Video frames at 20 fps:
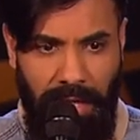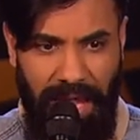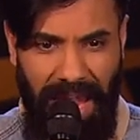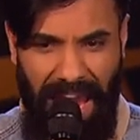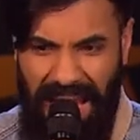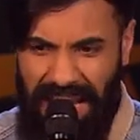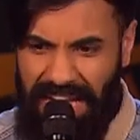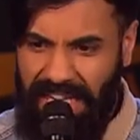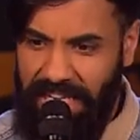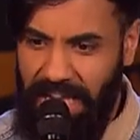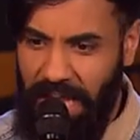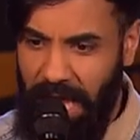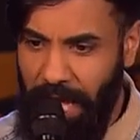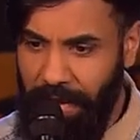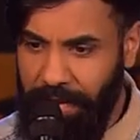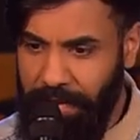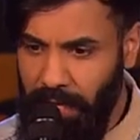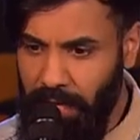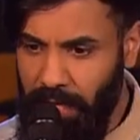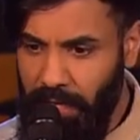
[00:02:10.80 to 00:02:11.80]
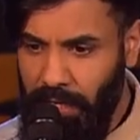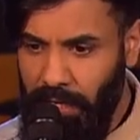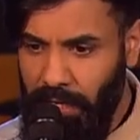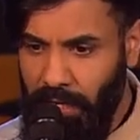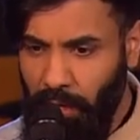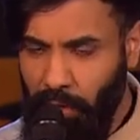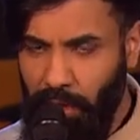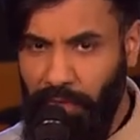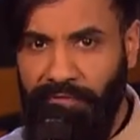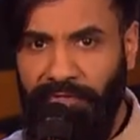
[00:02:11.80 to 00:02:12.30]
Indian?
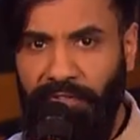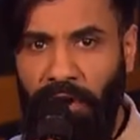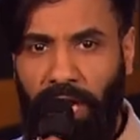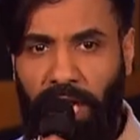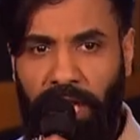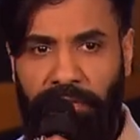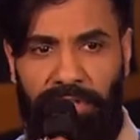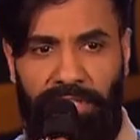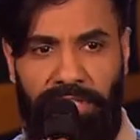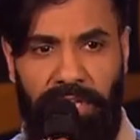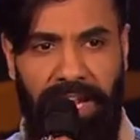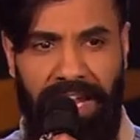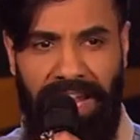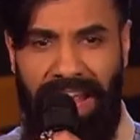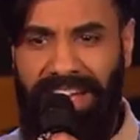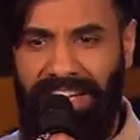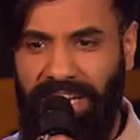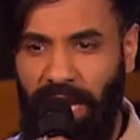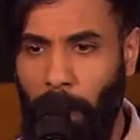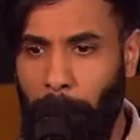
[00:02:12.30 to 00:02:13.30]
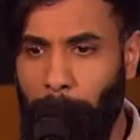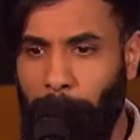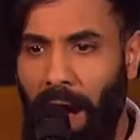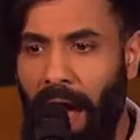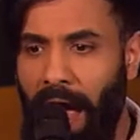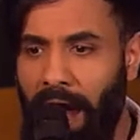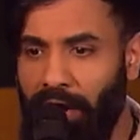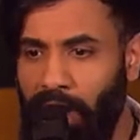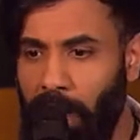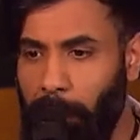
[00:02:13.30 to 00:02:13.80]
The fuck have you seen an Indian
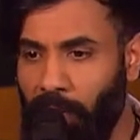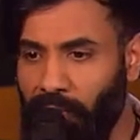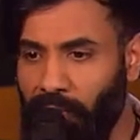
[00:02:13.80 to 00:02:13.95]
pirate